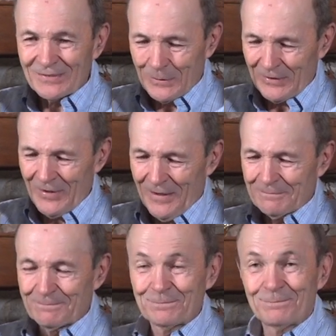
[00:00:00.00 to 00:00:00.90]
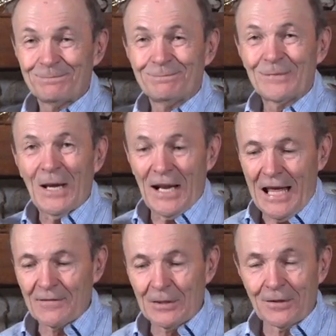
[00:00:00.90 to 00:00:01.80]
right there. And I
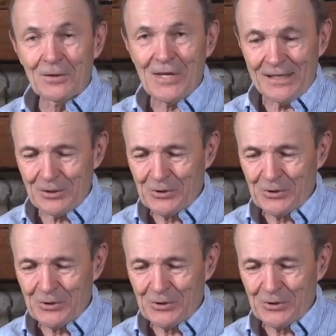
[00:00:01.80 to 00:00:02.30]
have another tank